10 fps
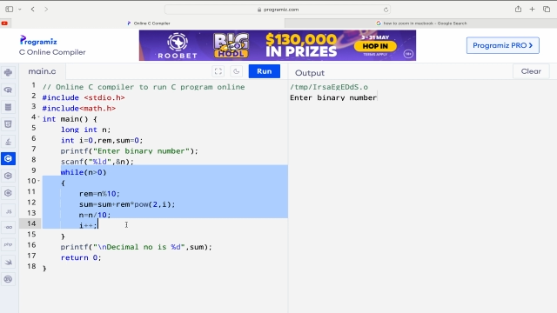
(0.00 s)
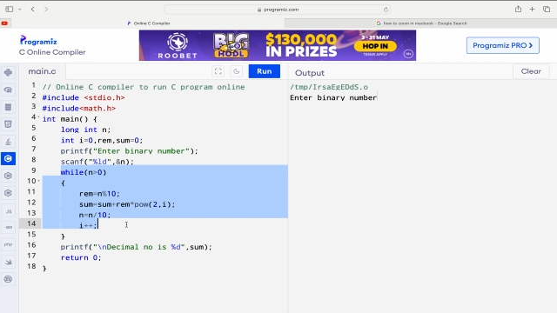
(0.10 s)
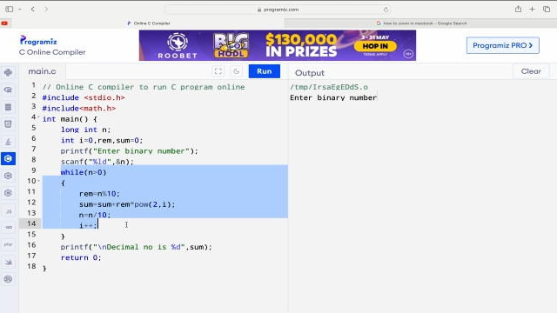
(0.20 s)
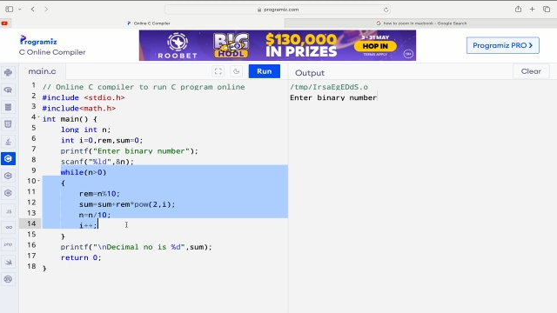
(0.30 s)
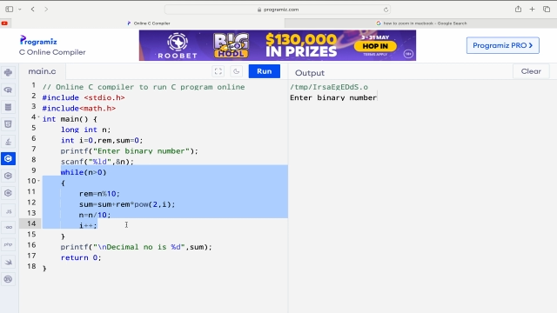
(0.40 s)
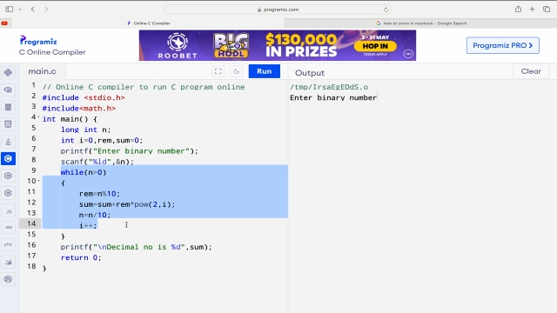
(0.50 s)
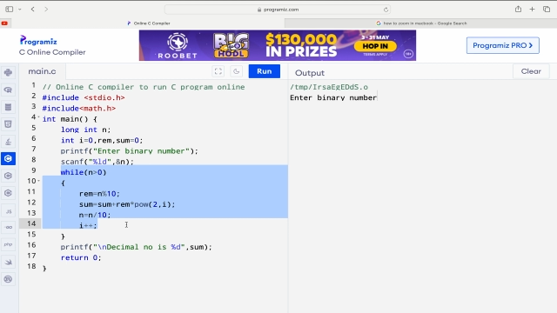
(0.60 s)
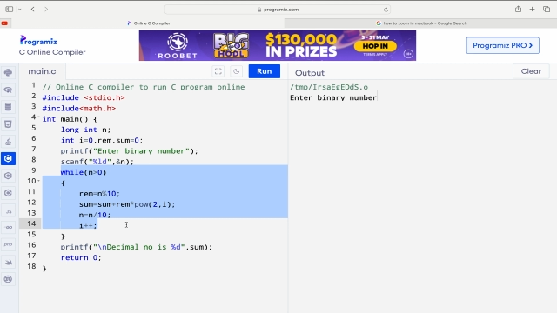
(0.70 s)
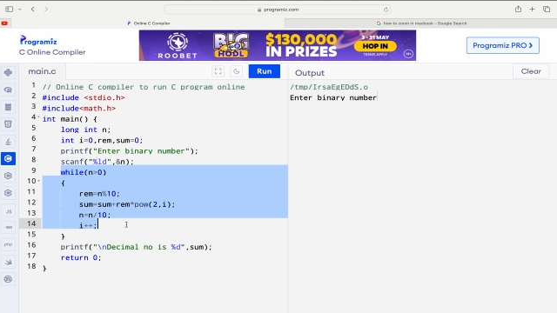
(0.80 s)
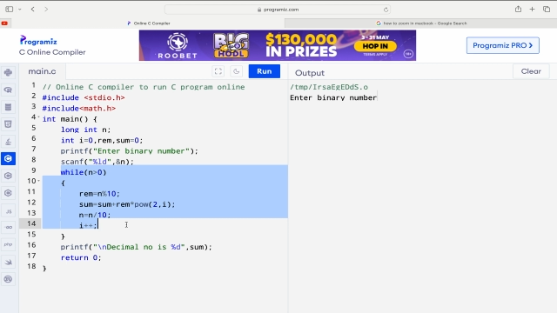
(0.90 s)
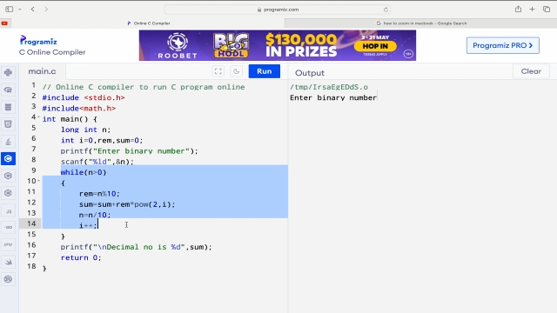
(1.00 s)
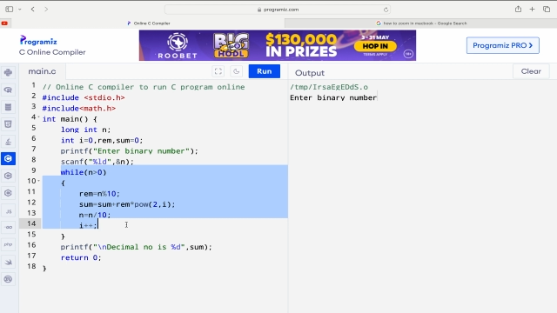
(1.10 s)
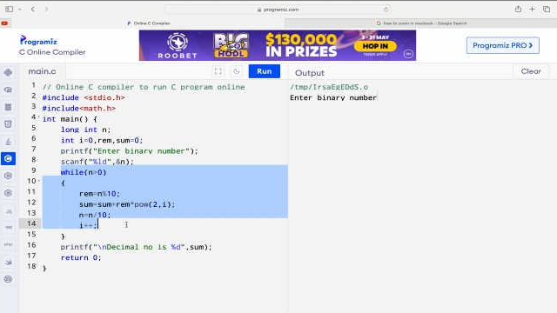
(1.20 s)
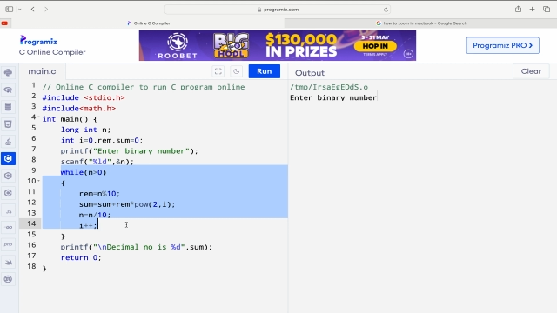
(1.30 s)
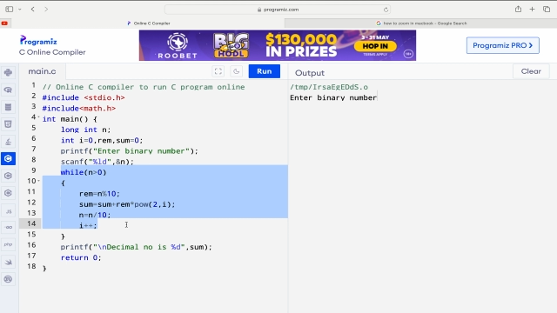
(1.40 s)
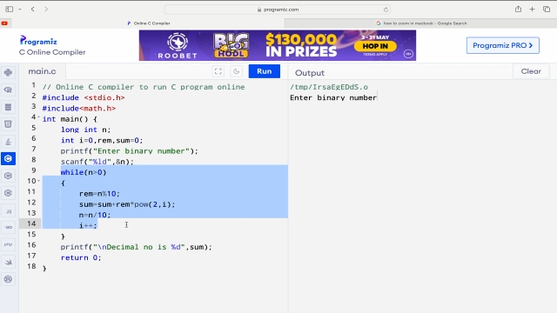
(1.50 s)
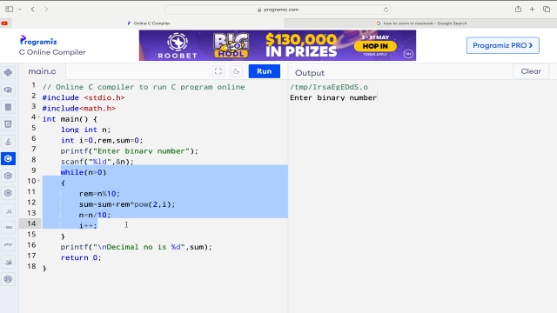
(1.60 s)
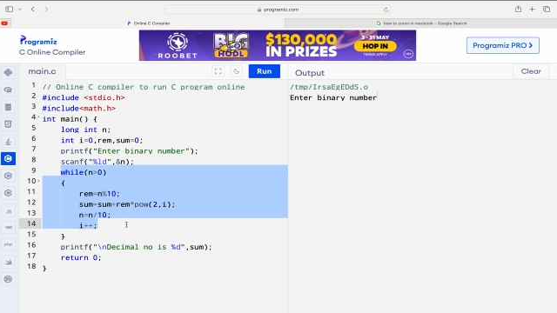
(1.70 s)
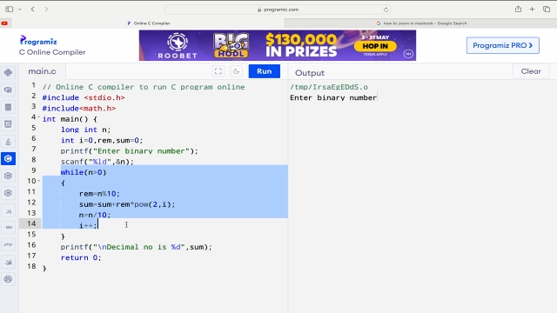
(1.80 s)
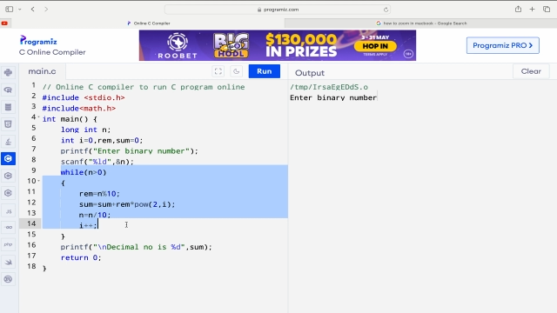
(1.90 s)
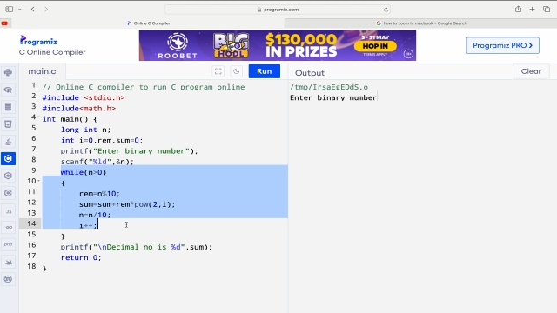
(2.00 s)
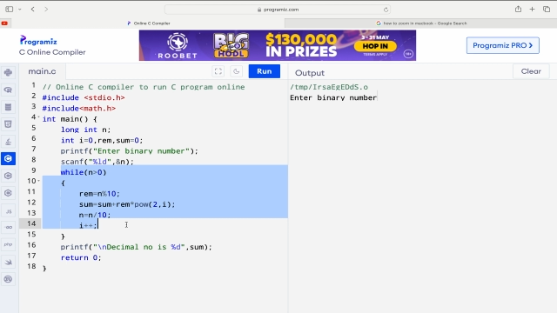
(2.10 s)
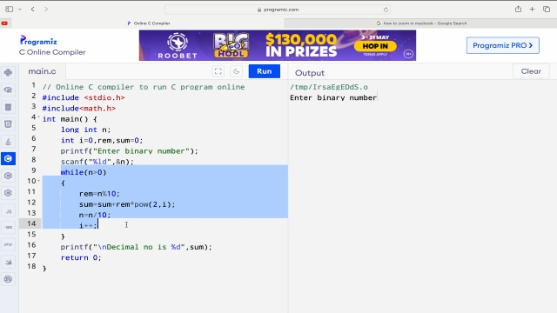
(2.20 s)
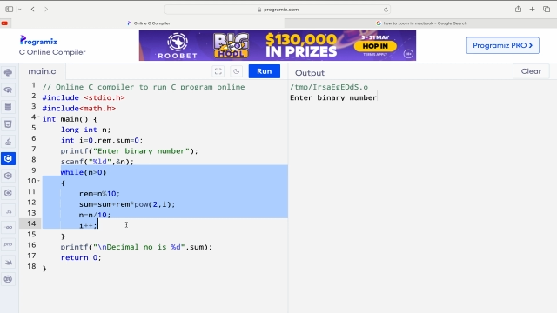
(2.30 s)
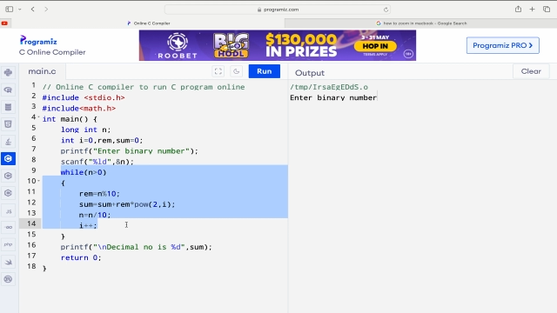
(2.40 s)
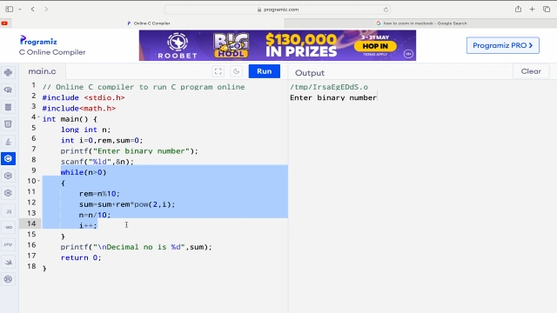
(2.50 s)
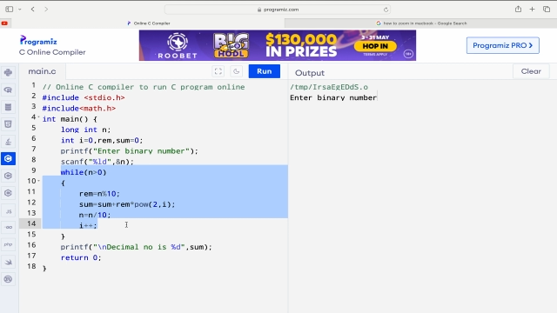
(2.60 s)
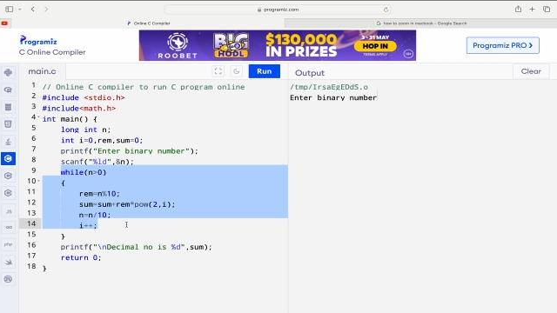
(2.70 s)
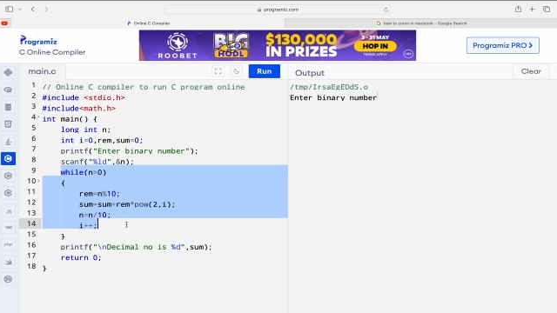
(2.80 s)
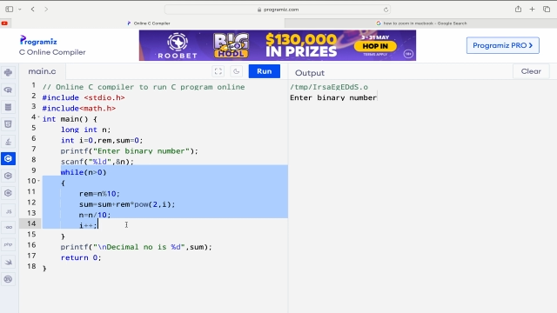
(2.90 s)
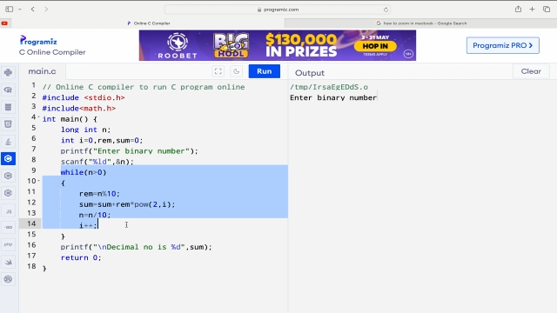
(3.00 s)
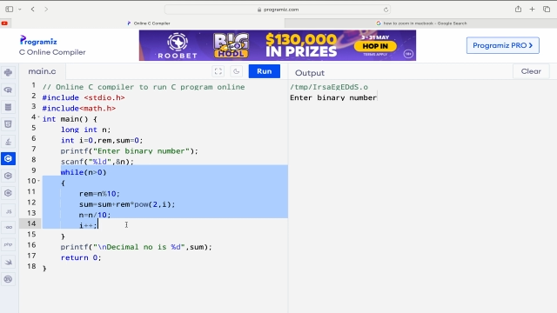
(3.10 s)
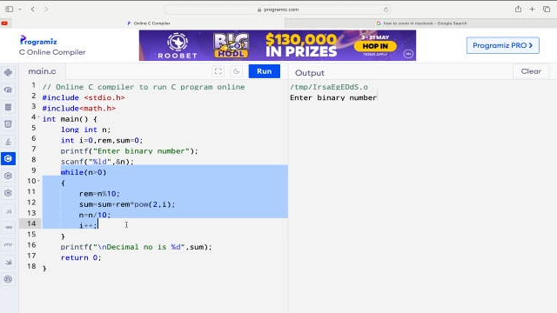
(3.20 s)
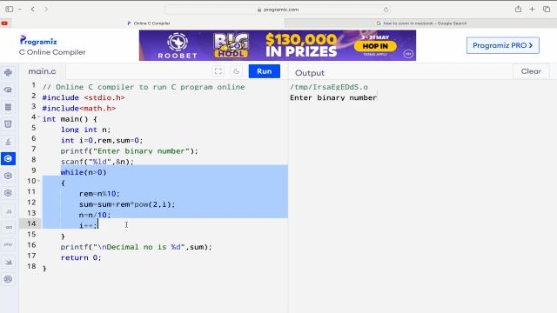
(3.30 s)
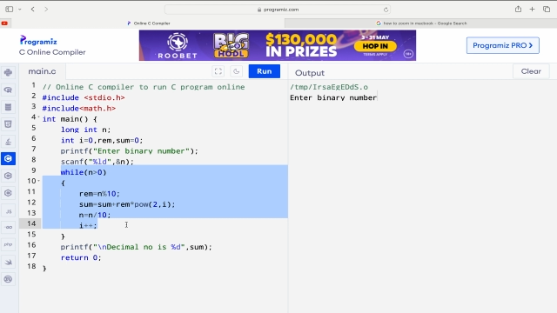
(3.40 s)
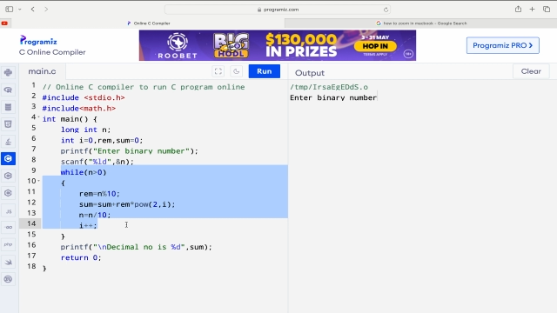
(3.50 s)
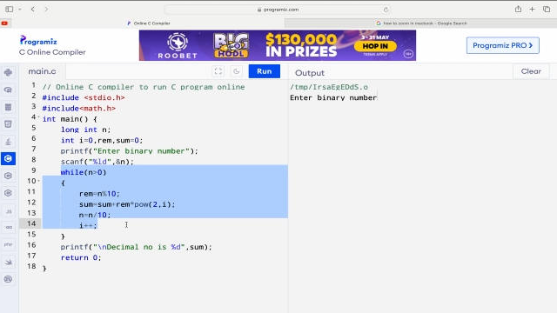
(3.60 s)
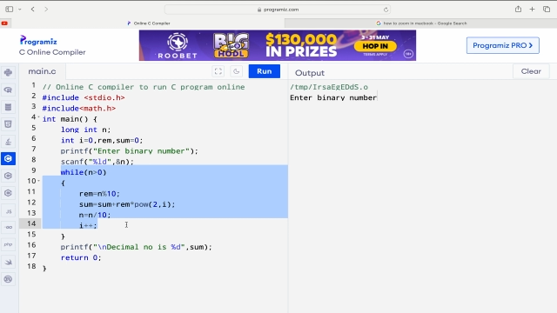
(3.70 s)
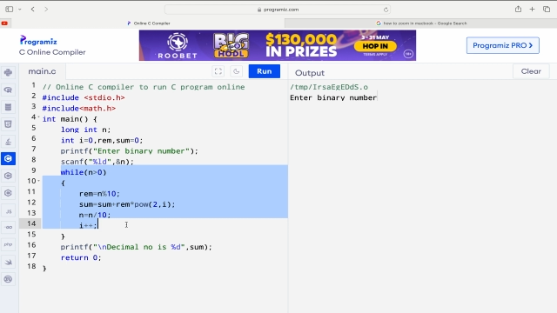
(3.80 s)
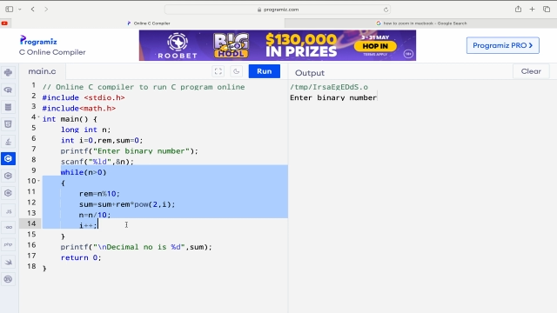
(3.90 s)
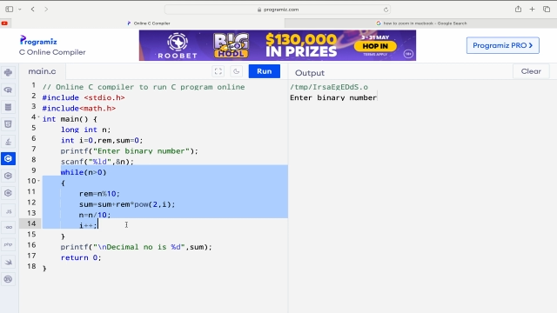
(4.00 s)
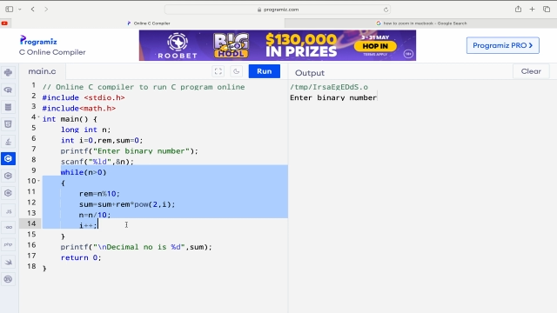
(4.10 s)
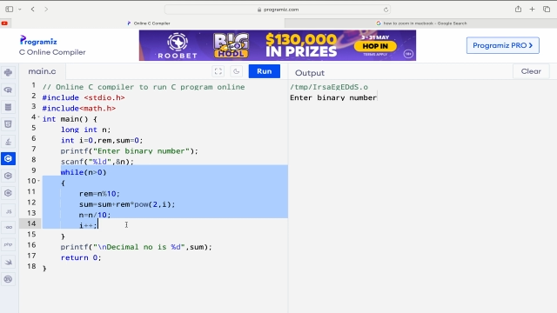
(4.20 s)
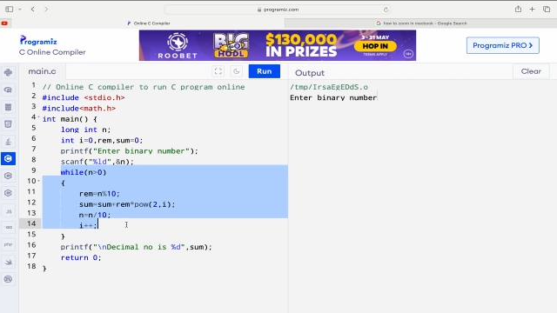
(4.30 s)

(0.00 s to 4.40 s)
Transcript: (no speaker visible)